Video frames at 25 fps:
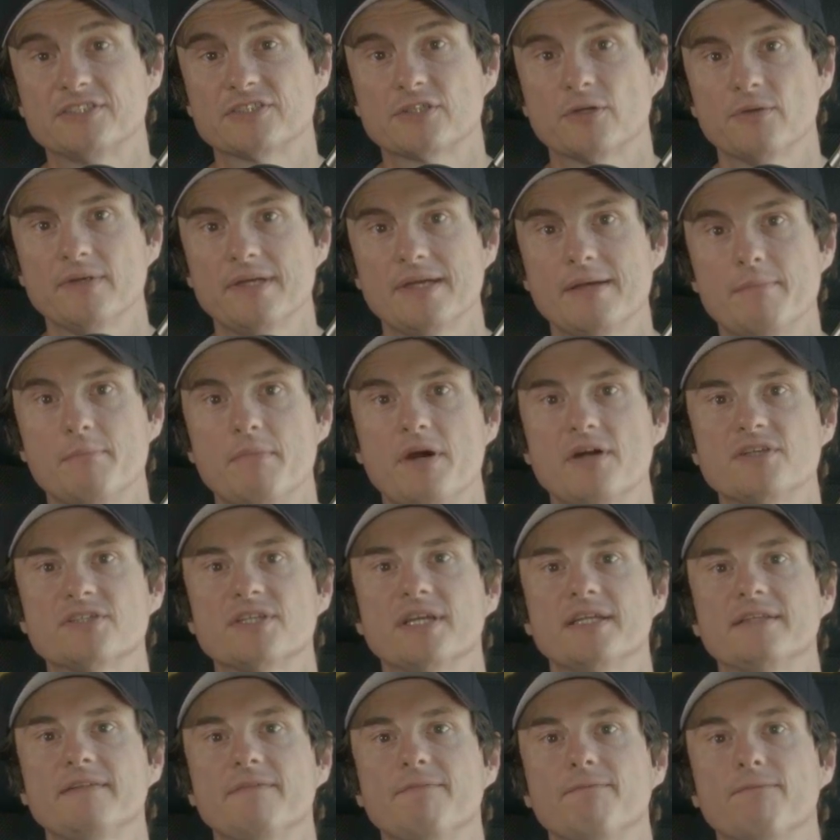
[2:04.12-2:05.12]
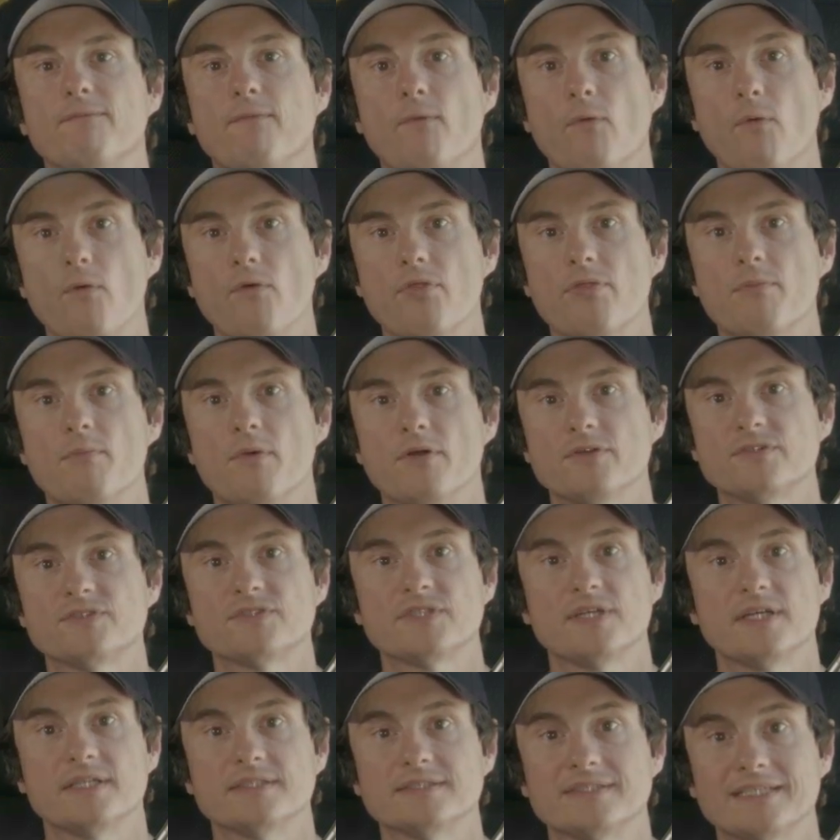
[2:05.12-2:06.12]
his career, Marsh had the fourth
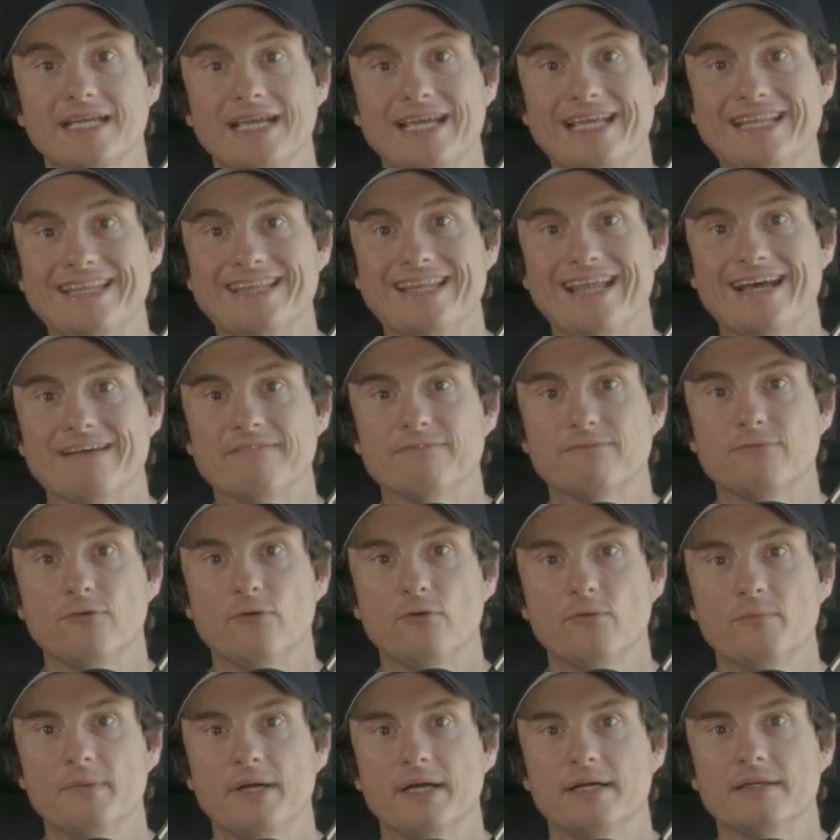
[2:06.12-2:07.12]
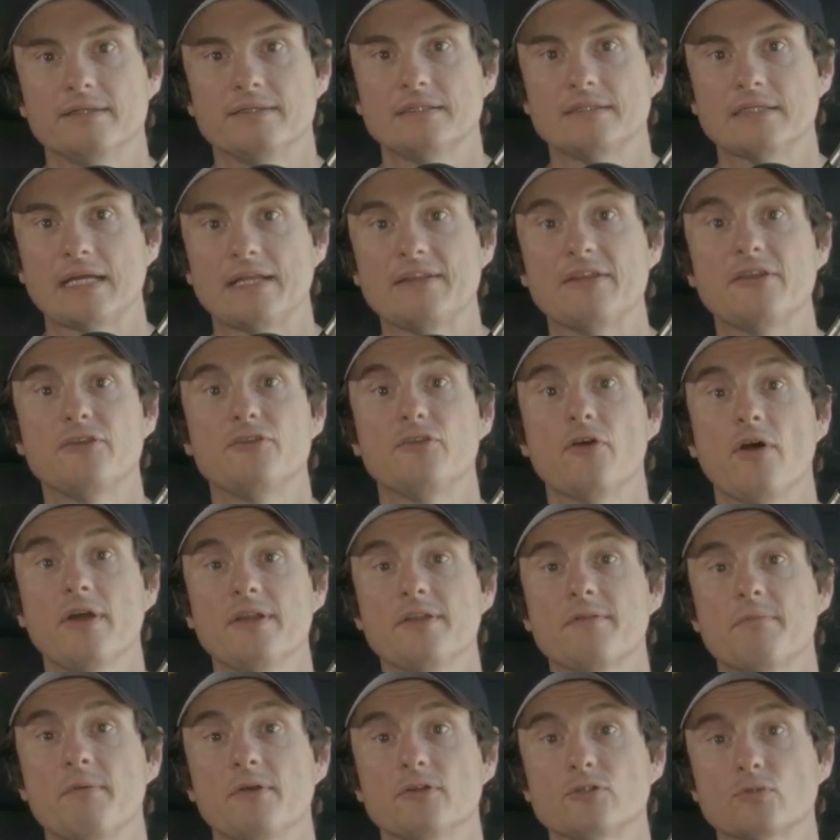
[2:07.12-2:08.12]
most tons in that format and the
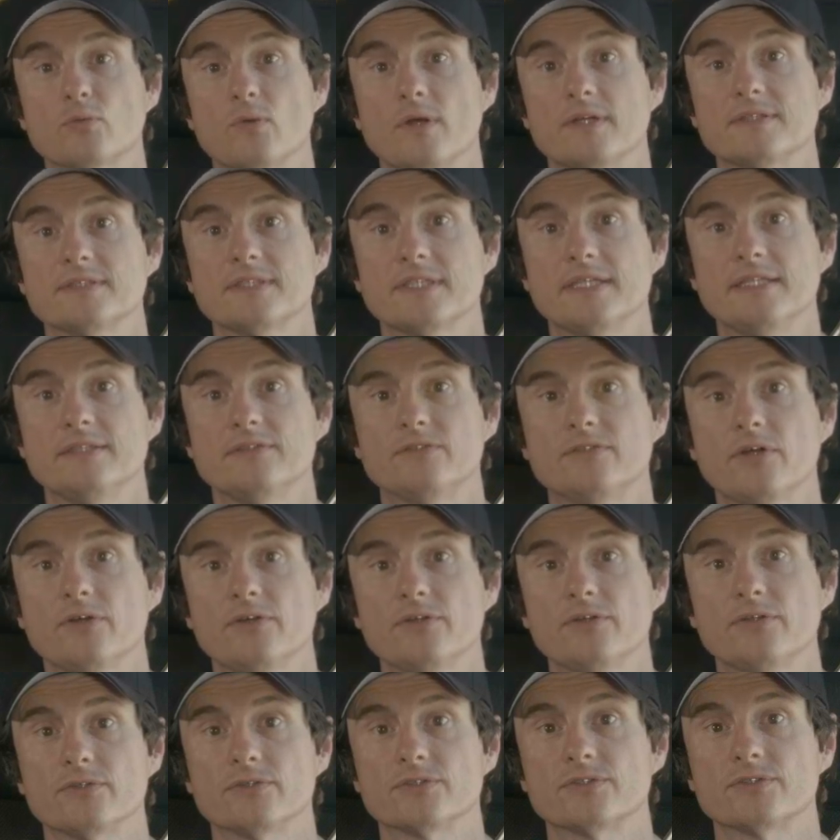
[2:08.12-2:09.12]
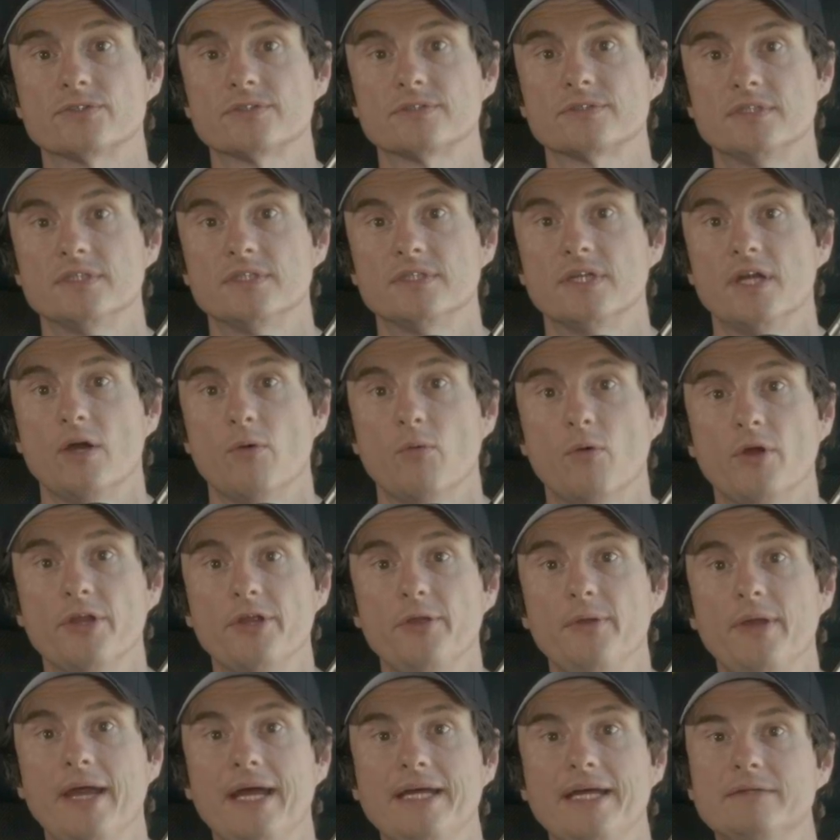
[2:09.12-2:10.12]
ninth most runs in totals. What
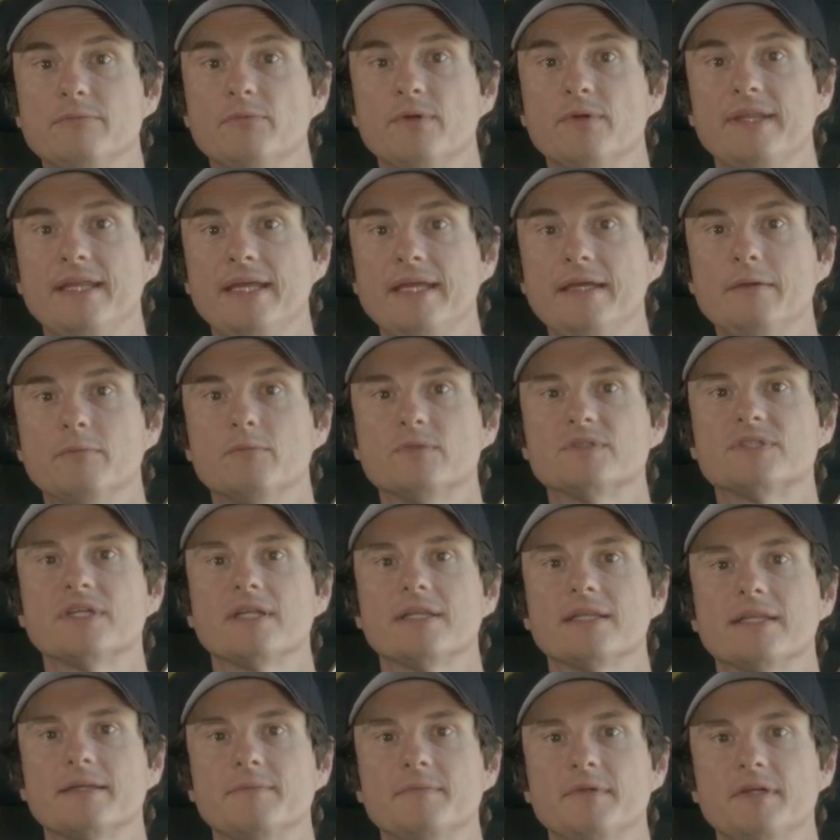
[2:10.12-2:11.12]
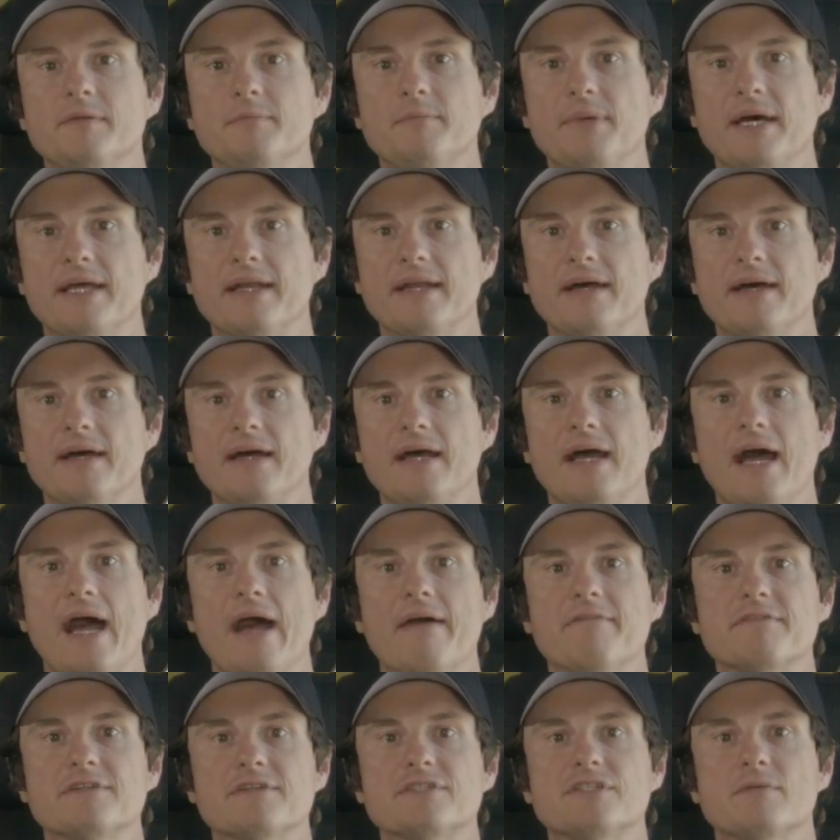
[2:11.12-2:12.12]
you had with him was a limited batter
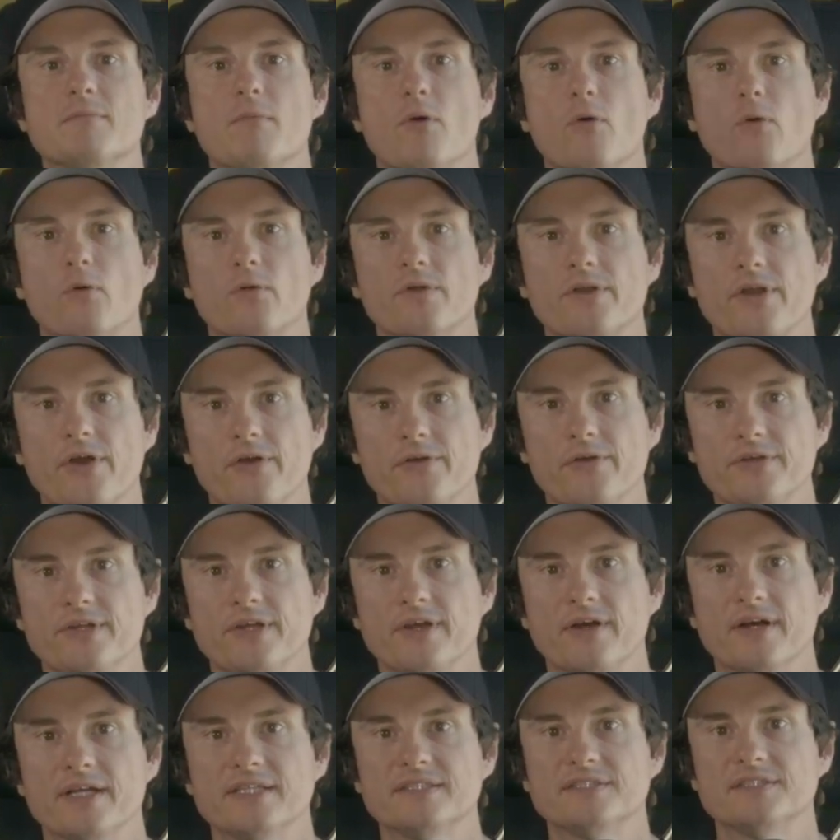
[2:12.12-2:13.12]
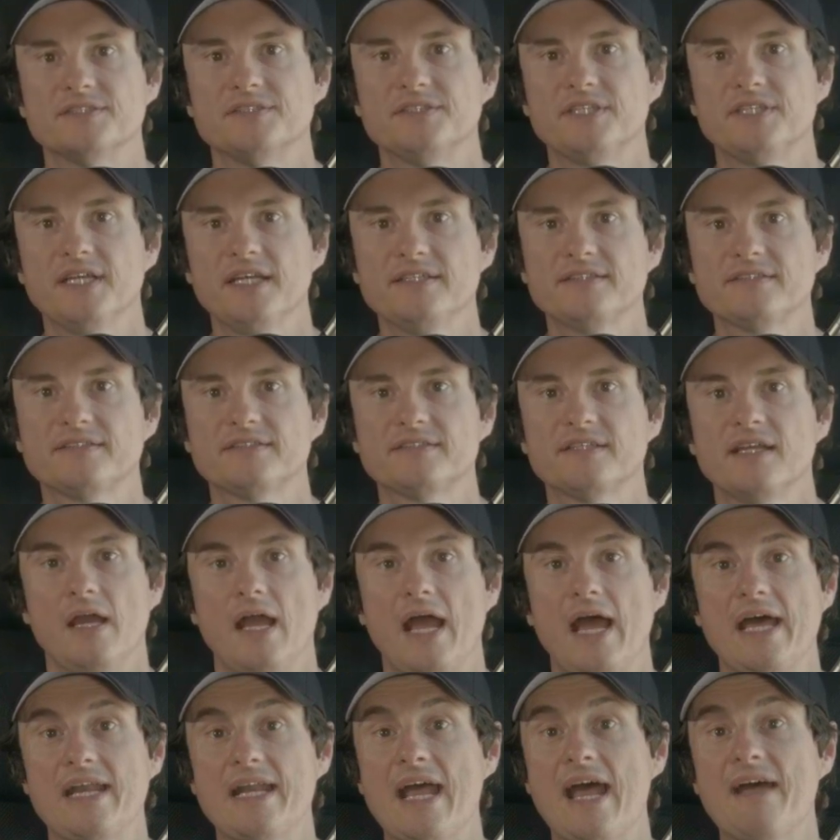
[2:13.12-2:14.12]
averaging more in ODIs than tests
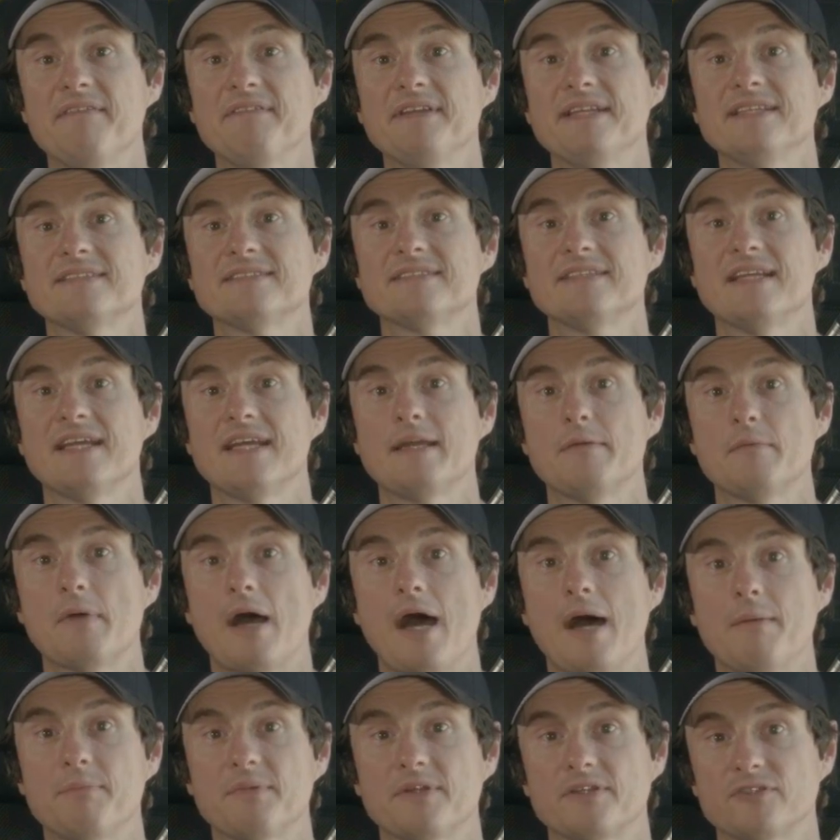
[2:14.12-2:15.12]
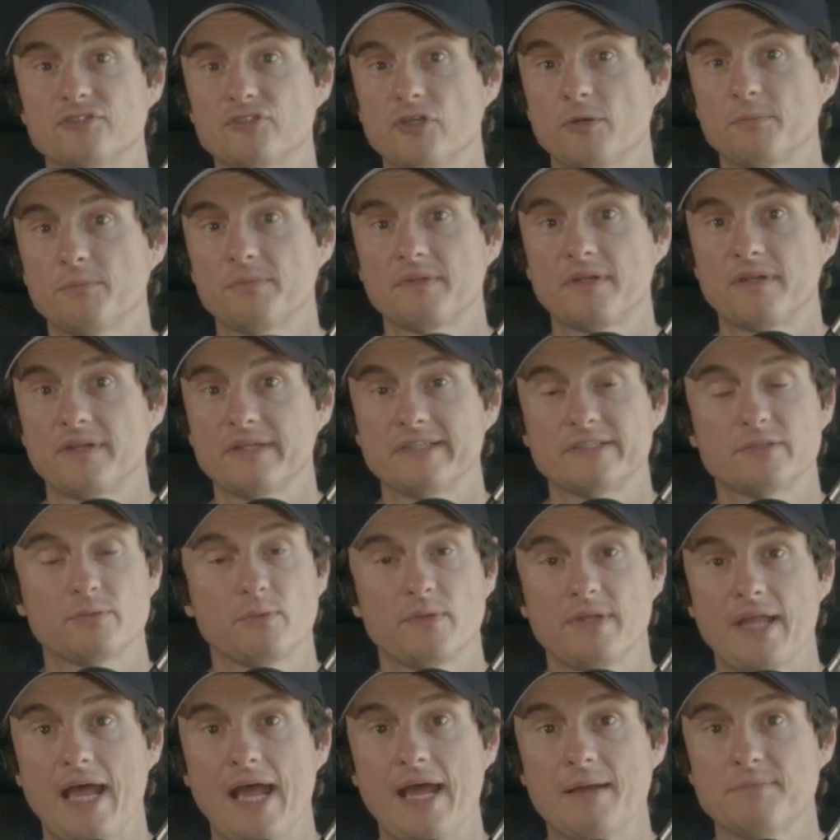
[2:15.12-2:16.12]
and having his name up at the top of the list
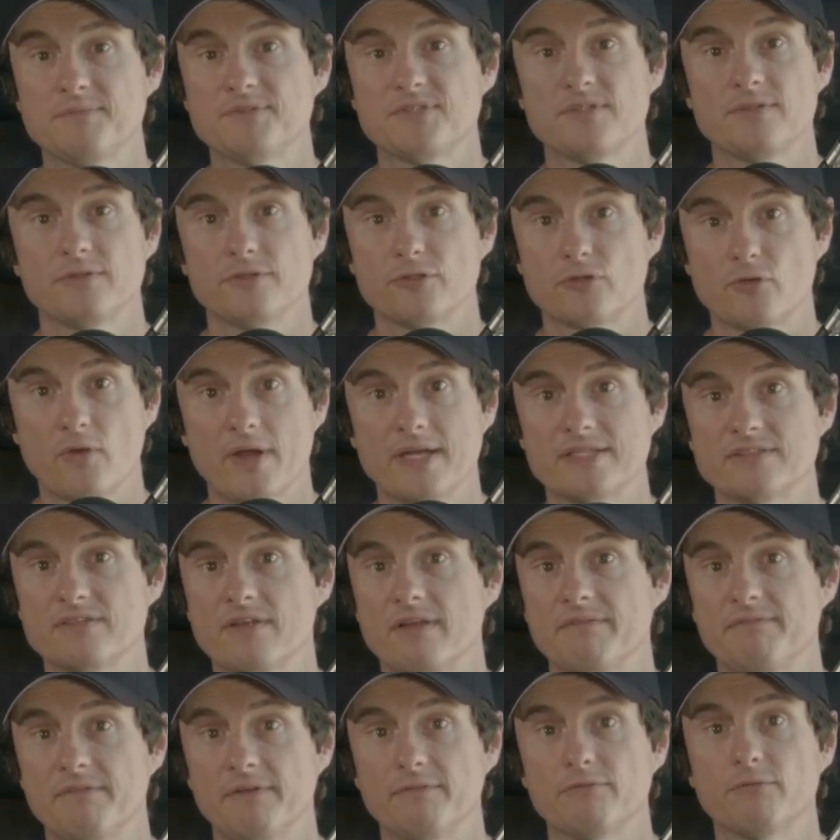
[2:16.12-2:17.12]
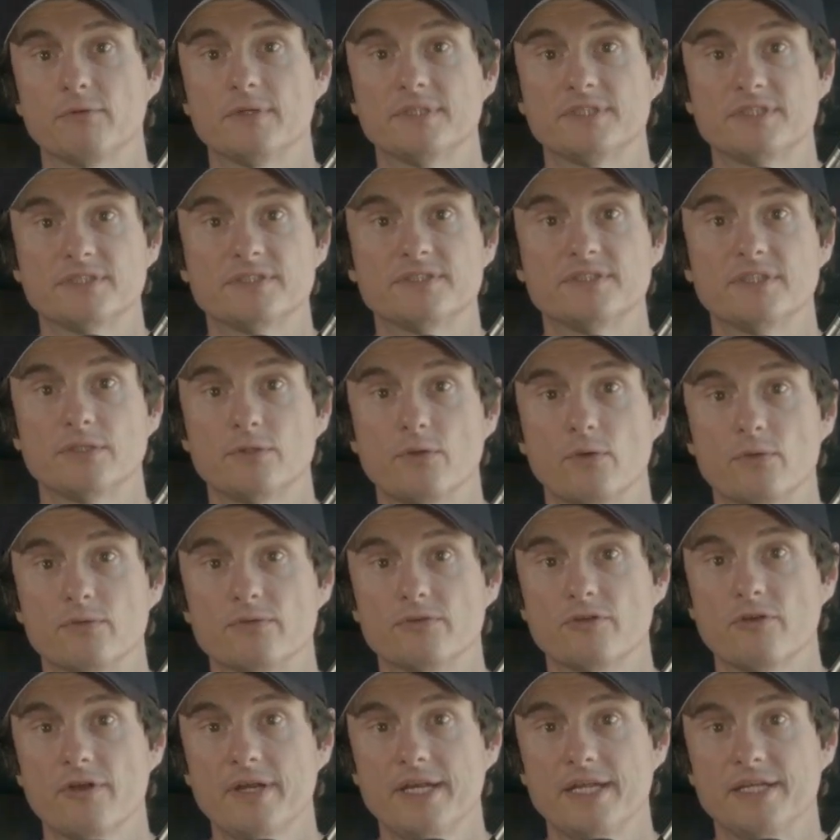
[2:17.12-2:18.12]
with absolute greats like Viv Richards and Gordon
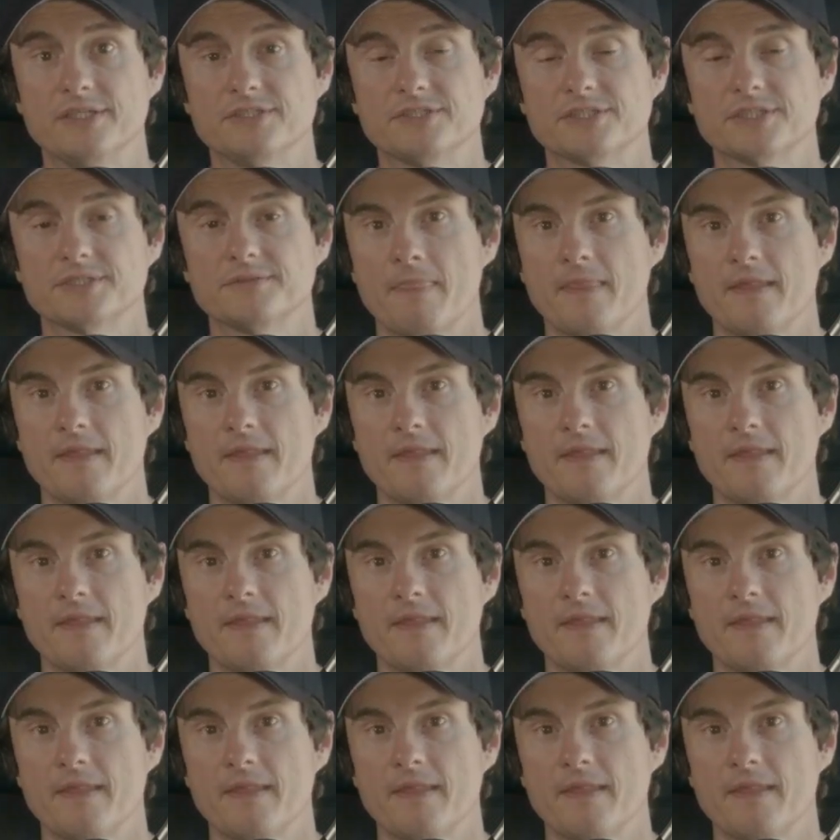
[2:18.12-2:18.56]
Greenidge.